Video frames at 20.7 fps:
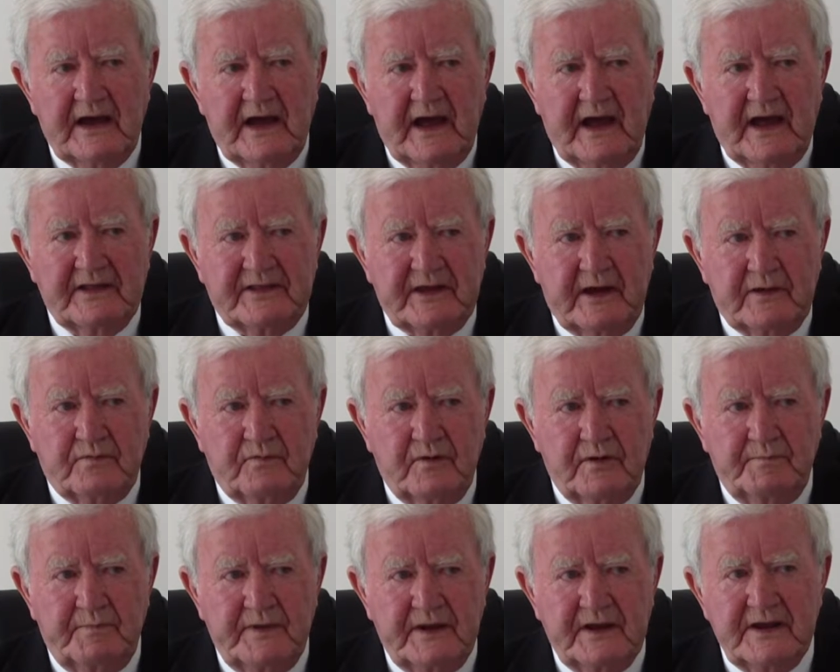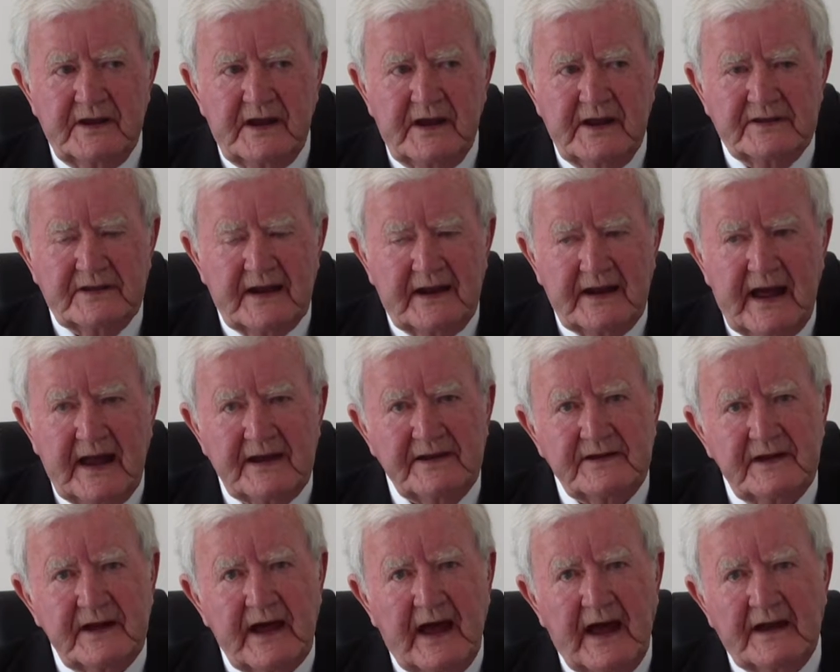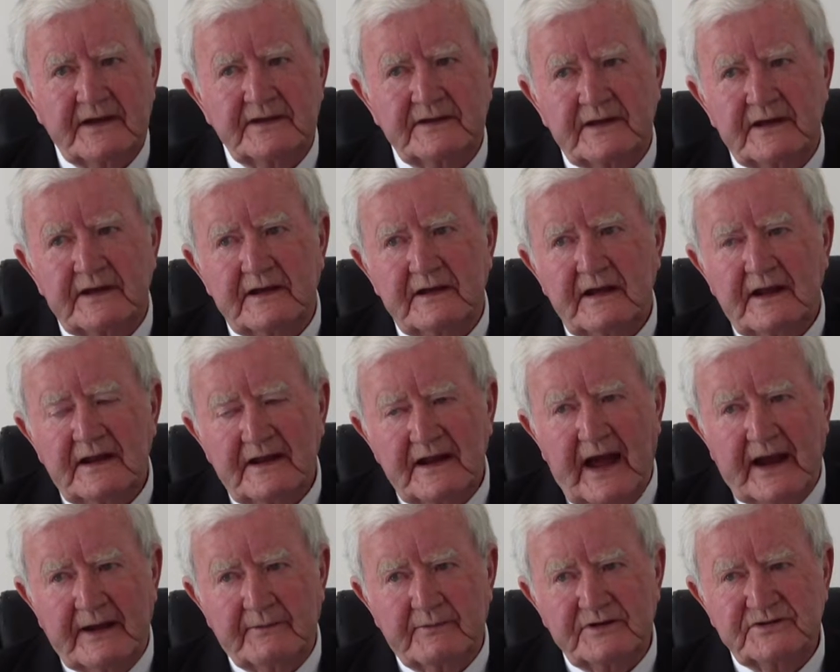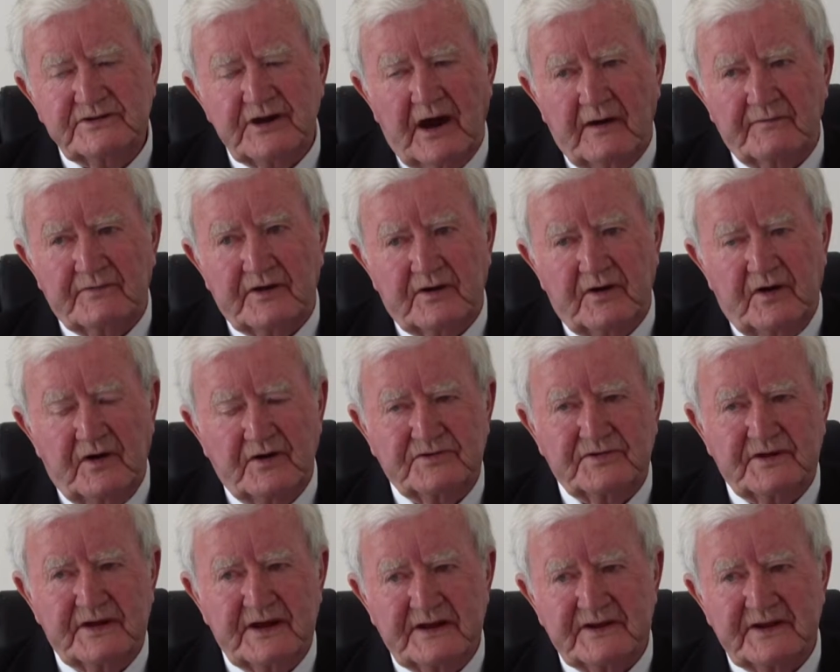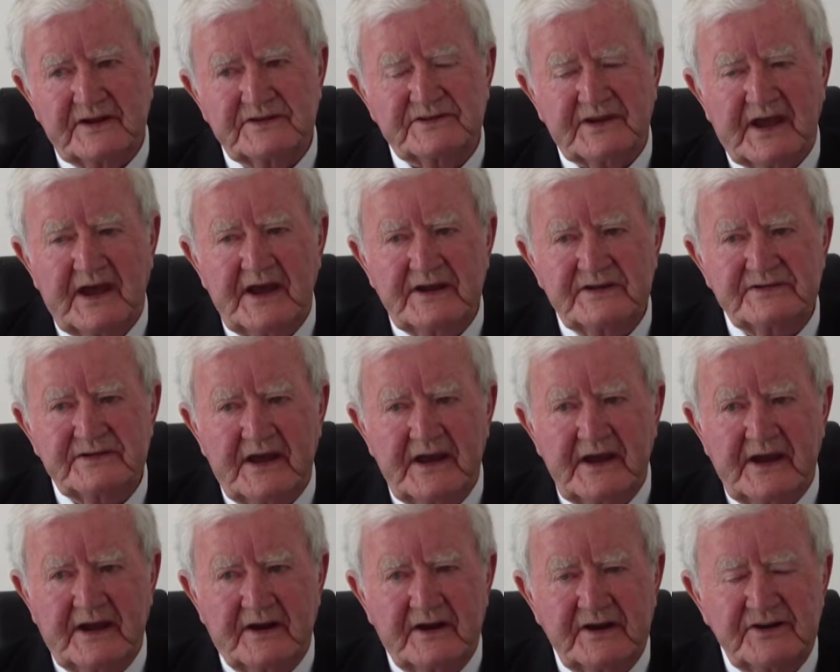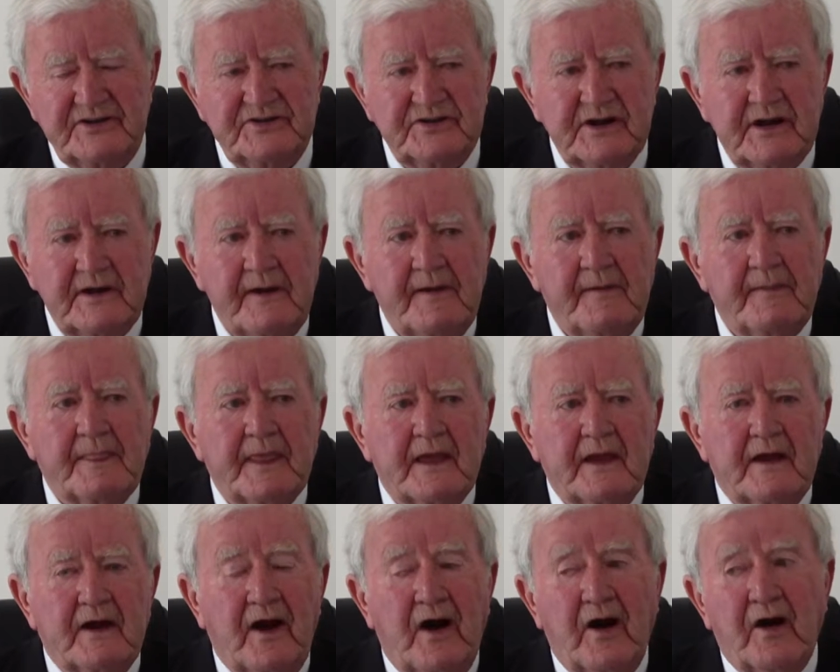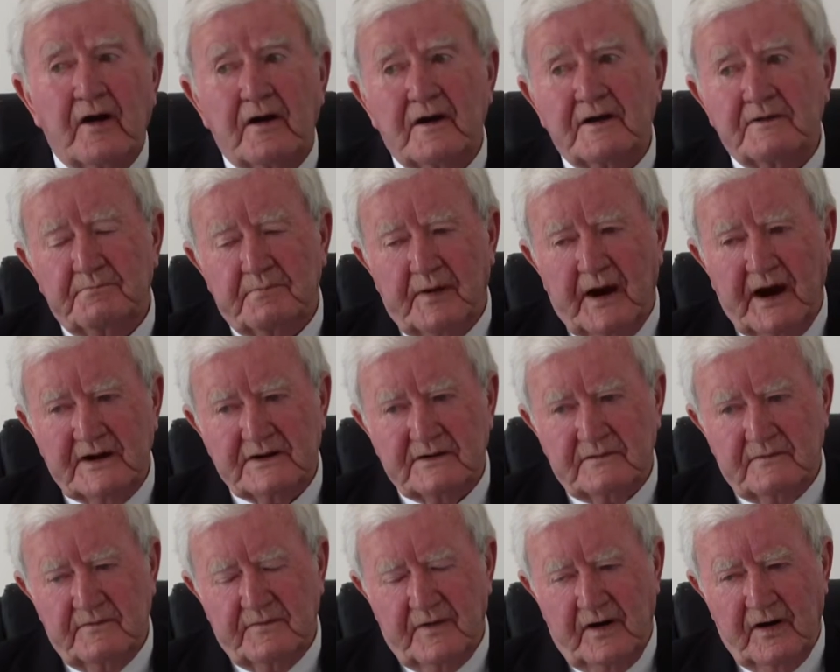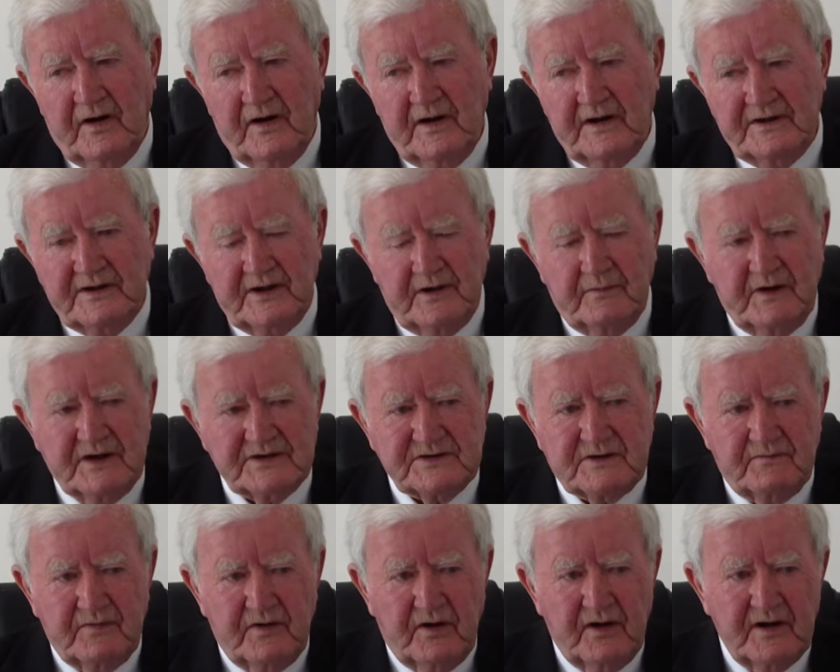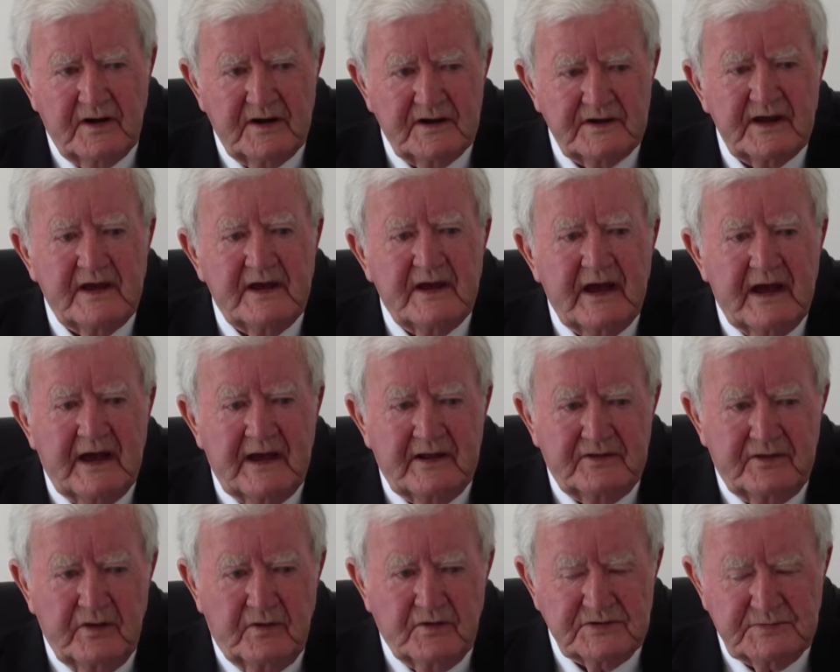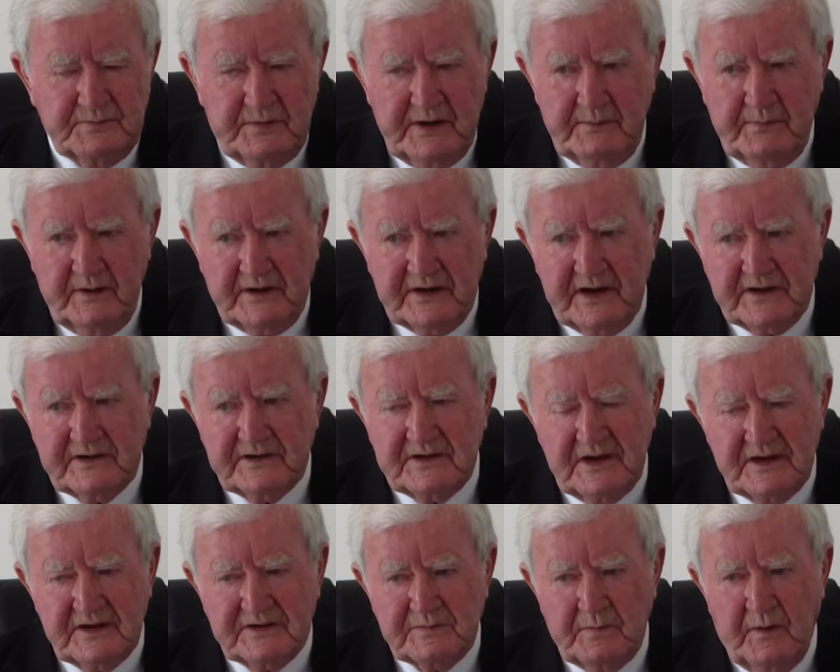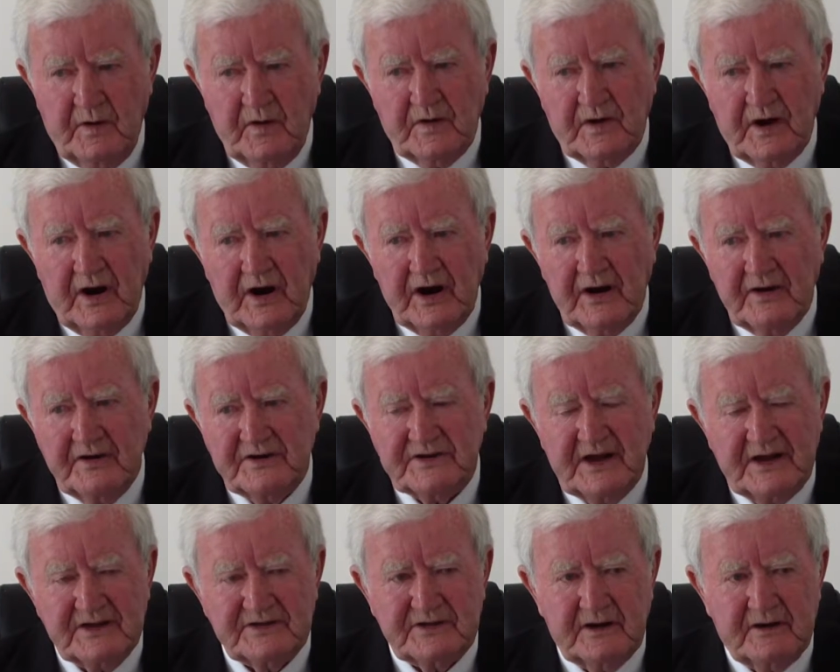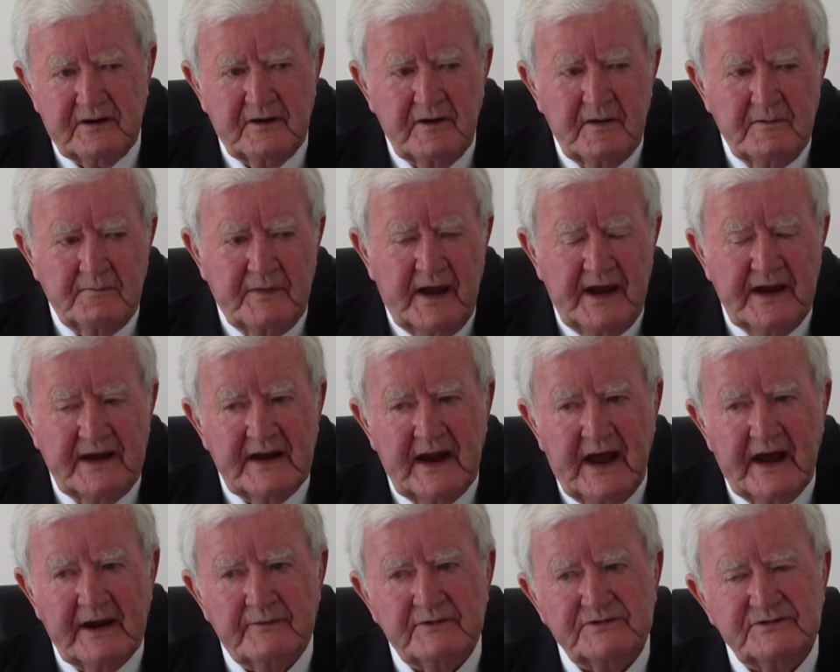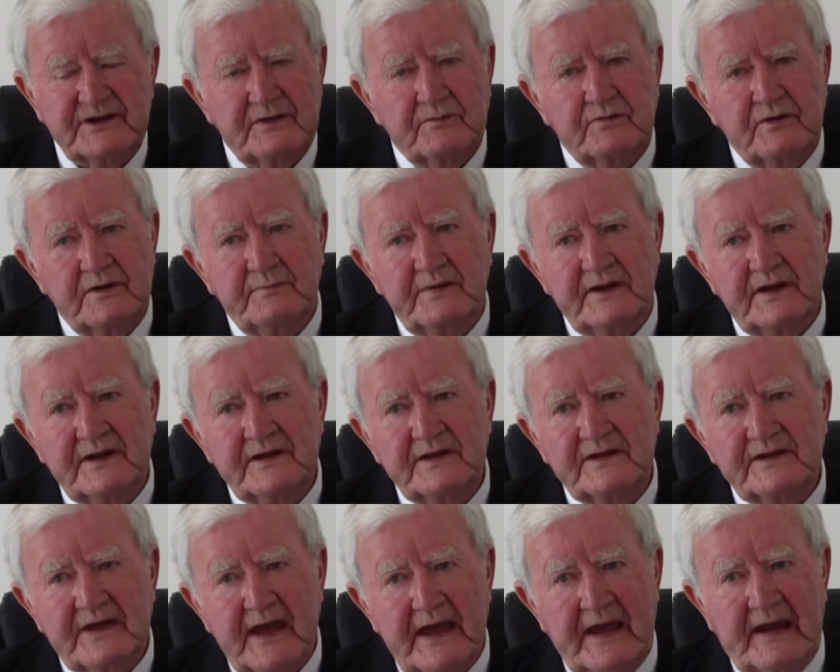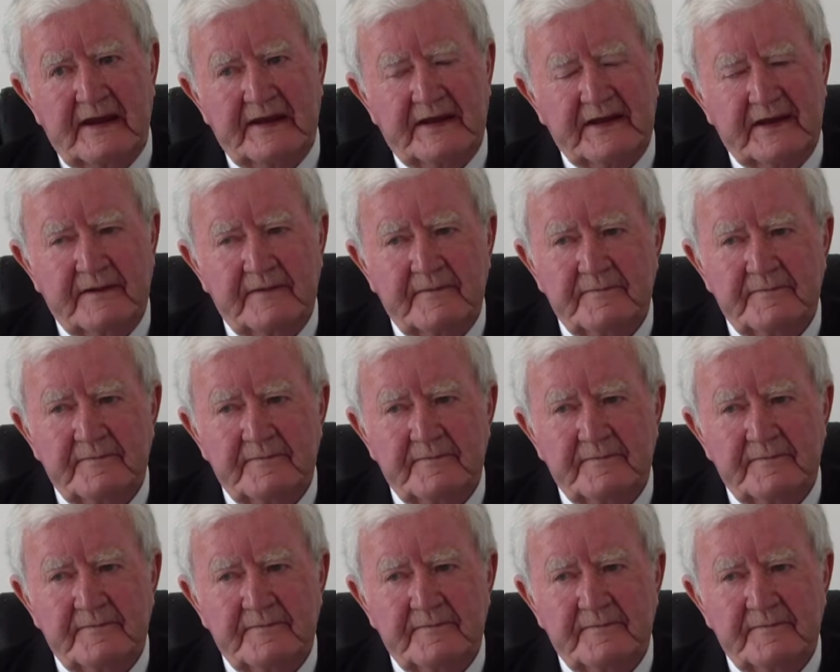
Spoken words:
that would be in the Latin and the language of the country, in this case English, or in part of Ireland, the west of Ireland, those people that spoke Irish as their main language, it would be in Gaelic.